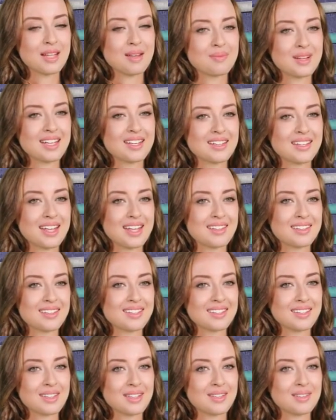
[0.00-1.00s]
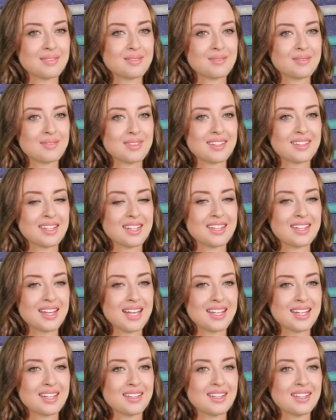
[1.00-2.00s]
makes sense. It's
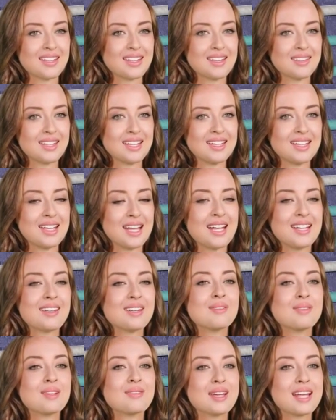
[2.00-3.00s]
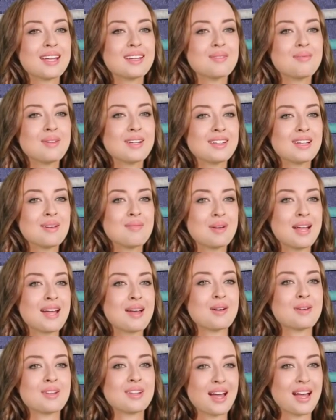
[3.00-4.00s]
exciting to see these kinds of advancements in
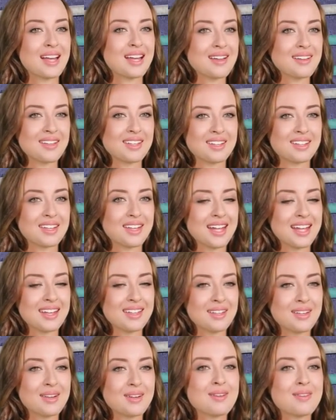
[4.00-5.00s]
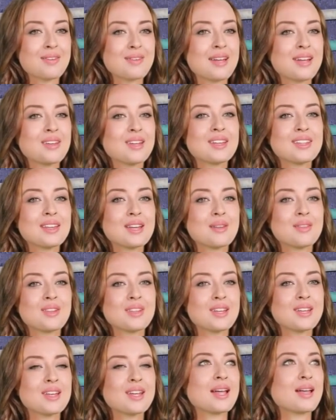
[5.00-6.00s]
medical science, isn't it? It just goes
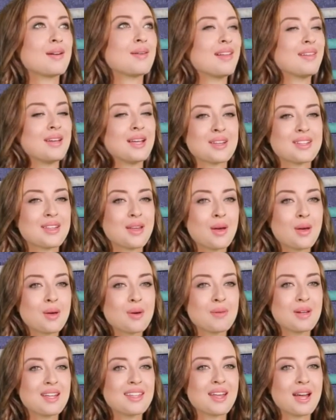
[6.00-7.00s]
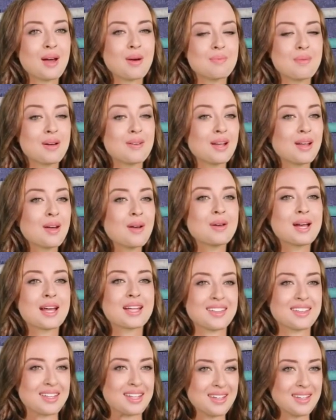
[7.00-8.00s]
to show that there's always hope on the
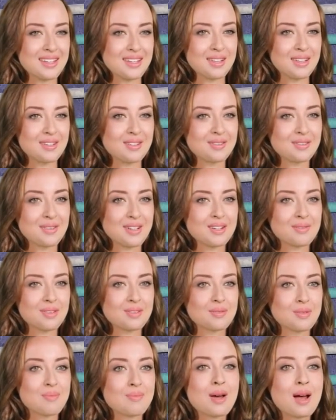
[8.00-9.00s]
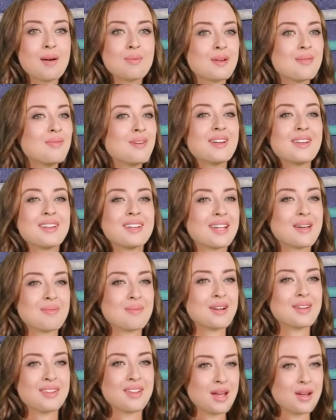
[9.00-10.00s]
horizon, even for problems that seem
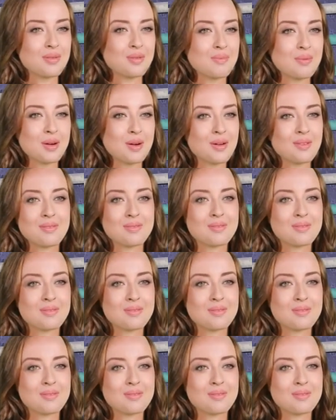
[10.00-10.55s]
unsolvable.